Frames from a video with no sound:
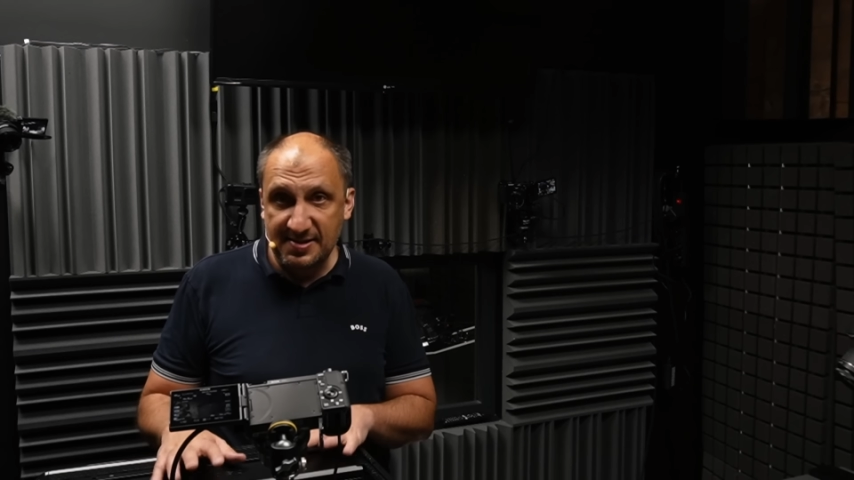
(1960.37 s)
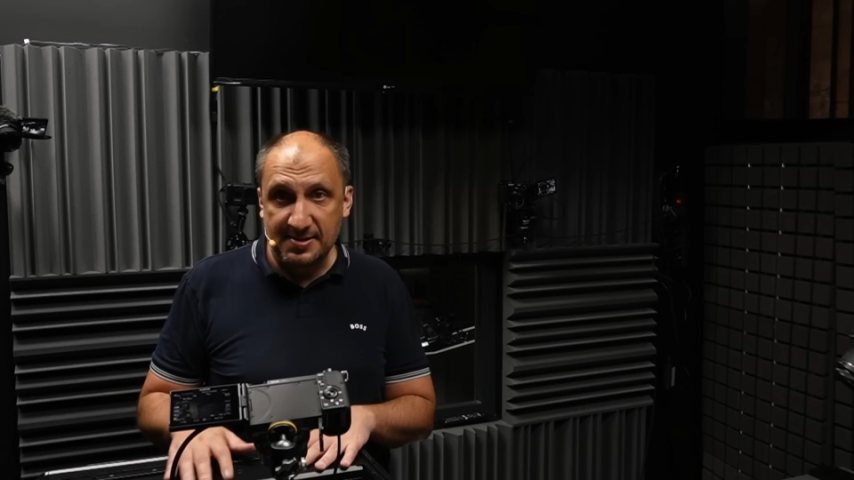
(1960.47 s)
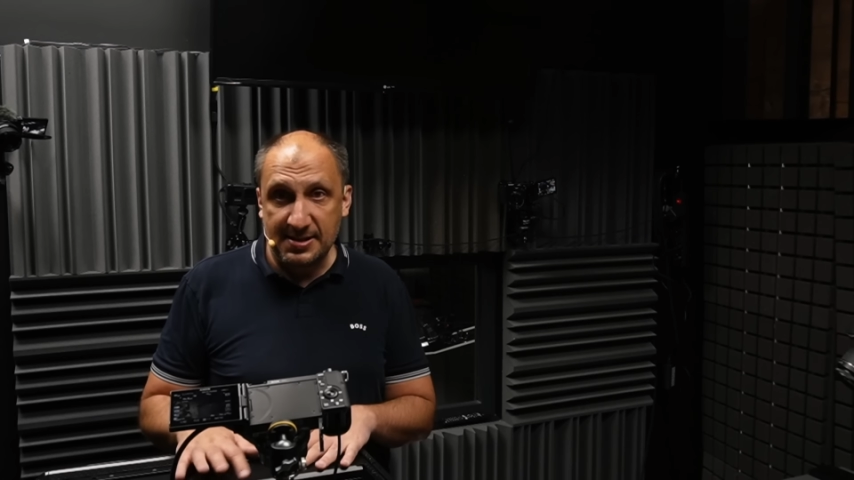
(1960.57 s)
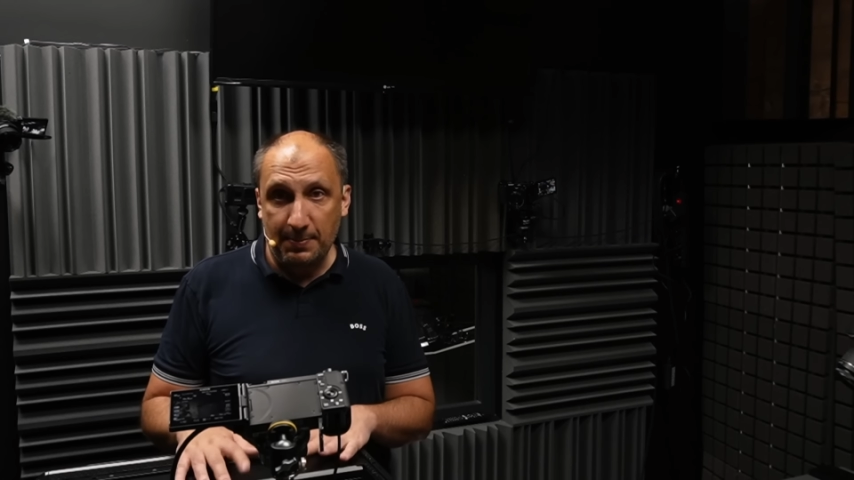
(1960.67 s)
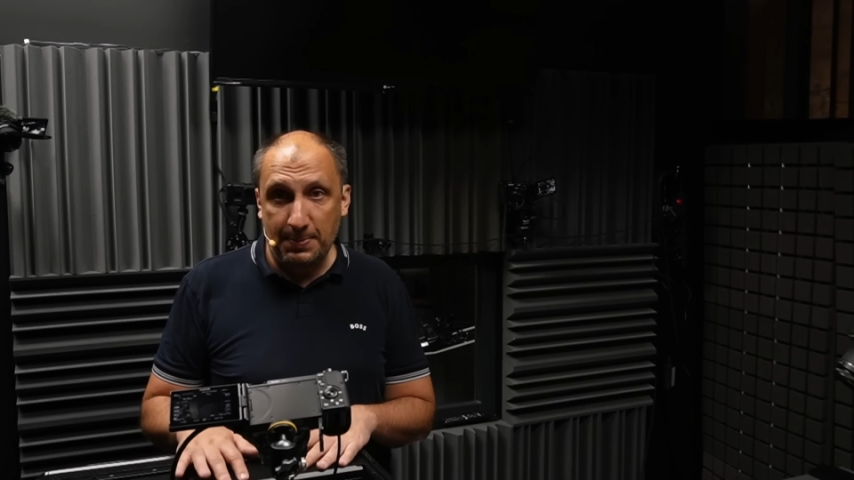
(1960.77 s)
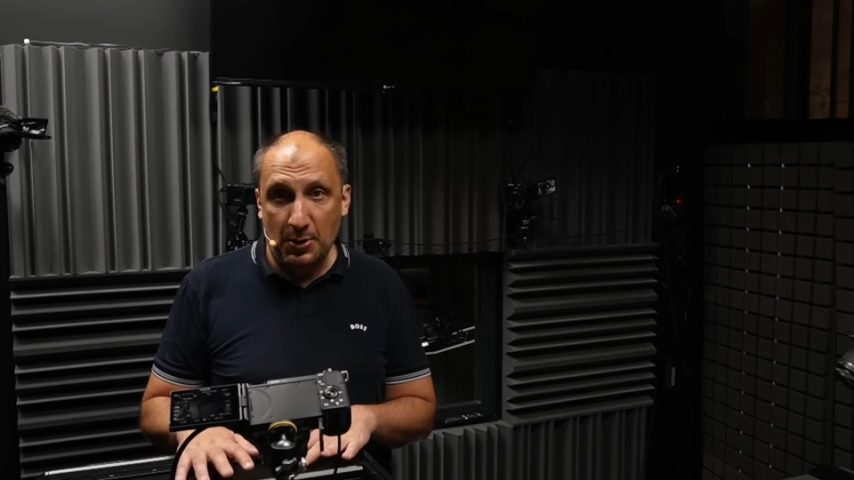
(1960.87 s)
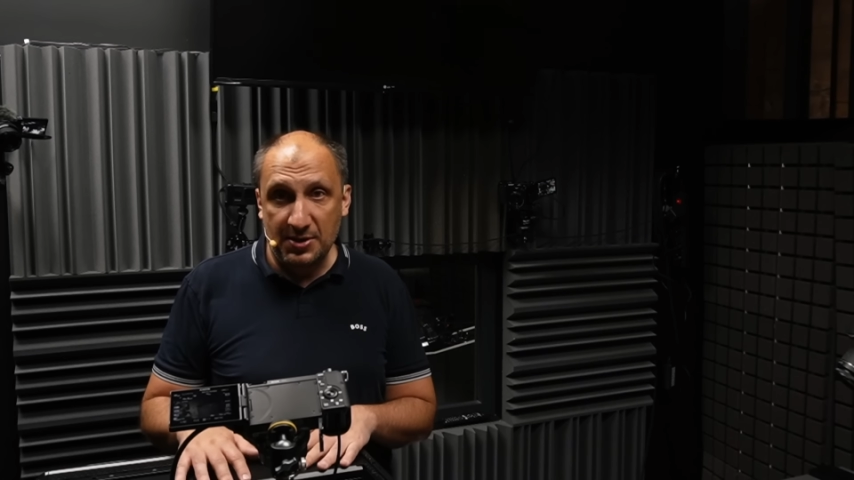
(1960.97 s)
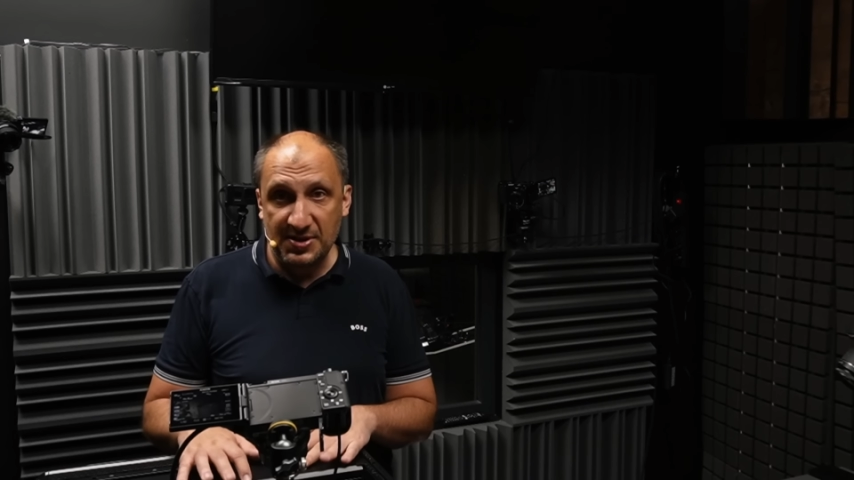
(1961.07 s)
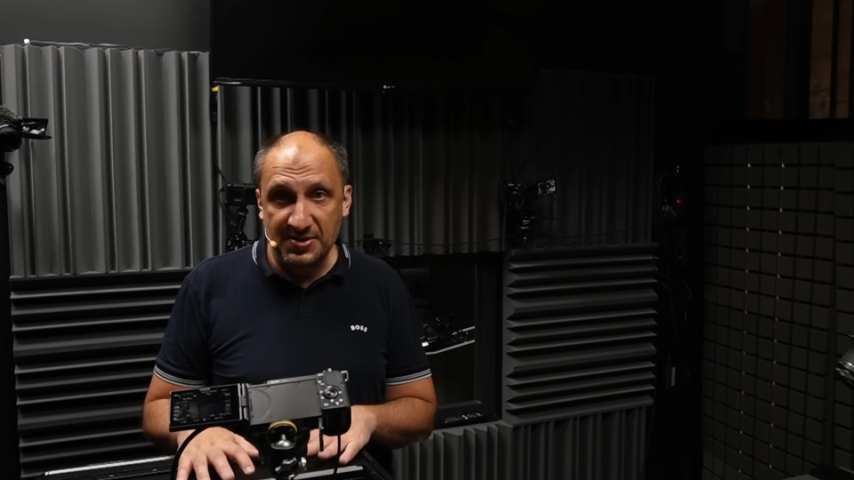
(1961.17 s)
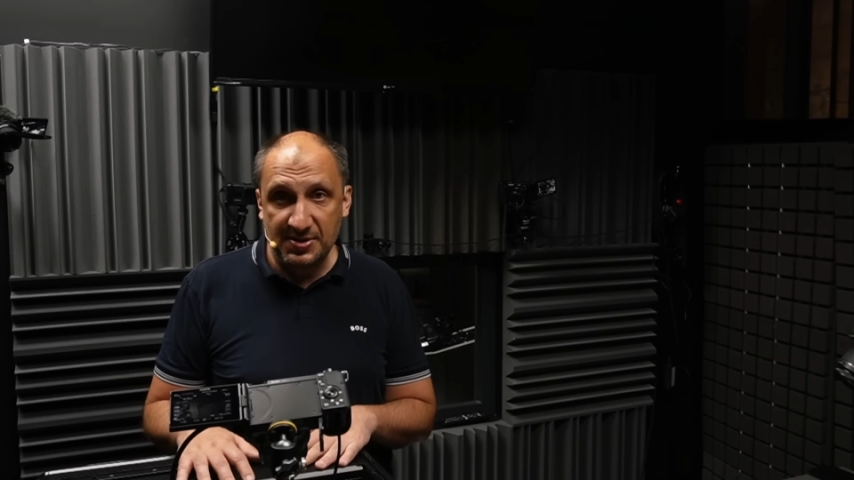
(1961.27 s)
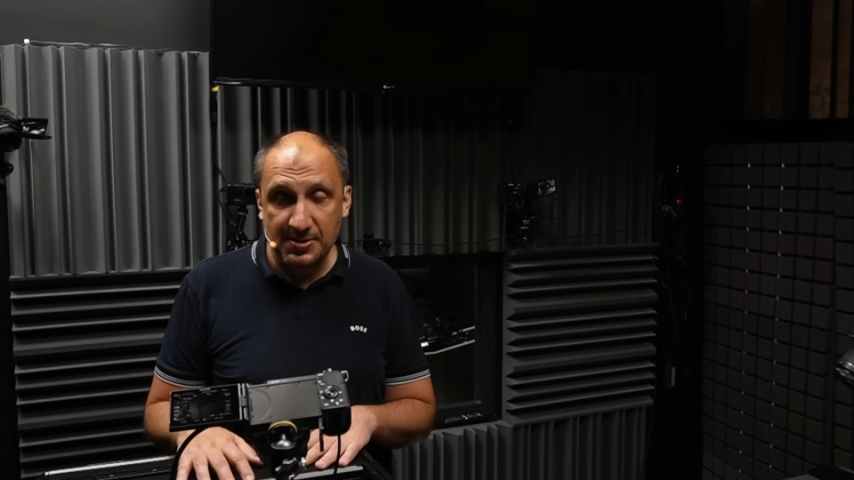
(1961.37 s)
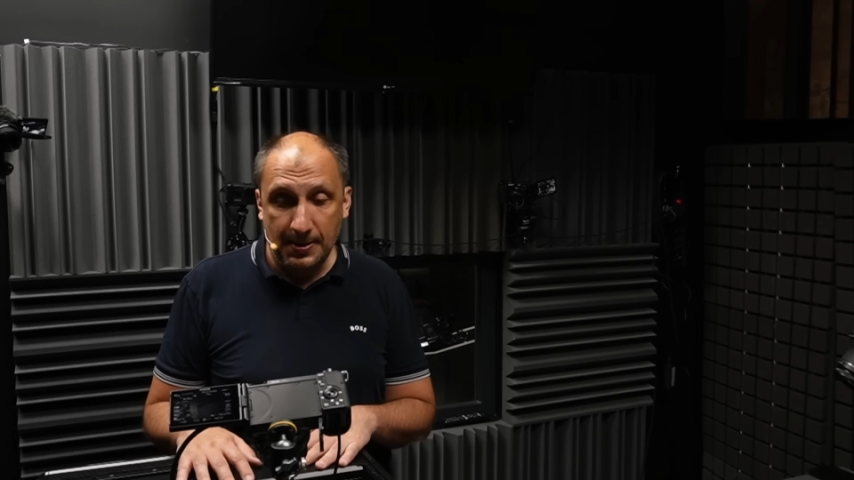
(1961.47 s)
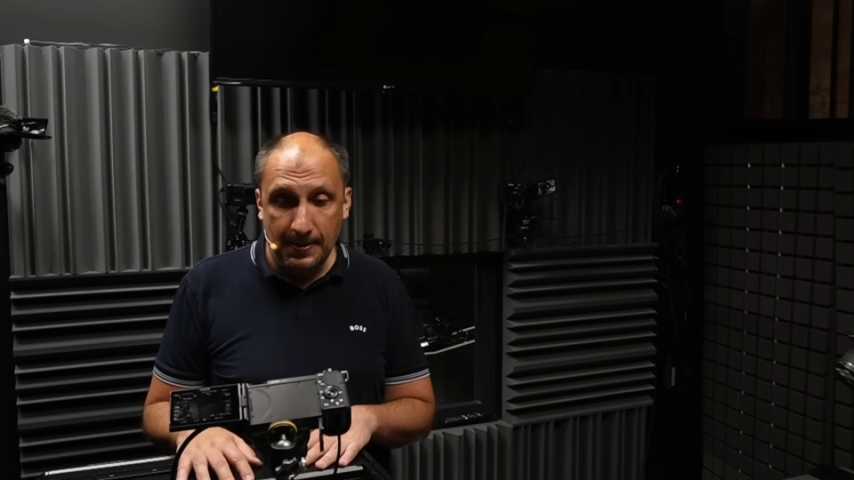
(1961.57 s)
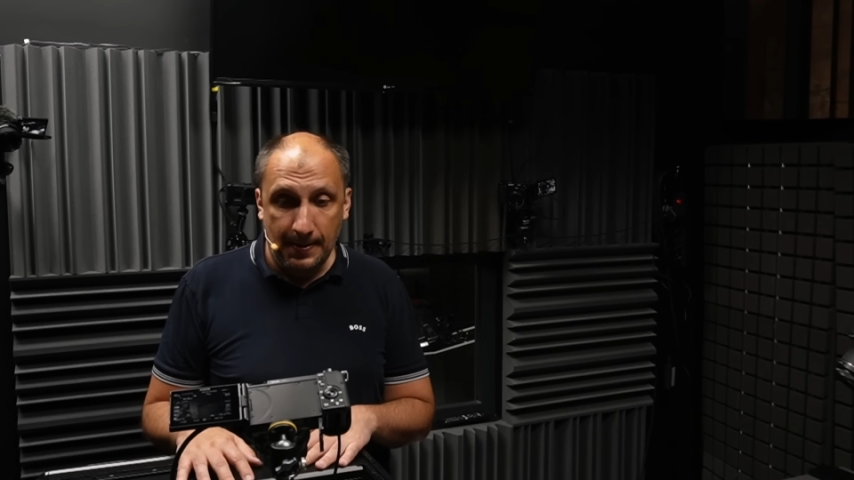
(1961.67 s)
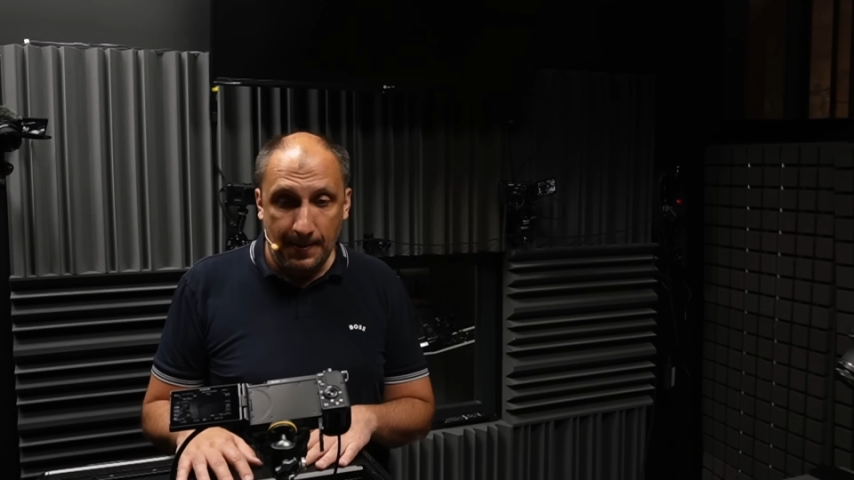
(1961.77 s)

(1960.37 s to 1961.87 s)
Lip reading: disassembly process.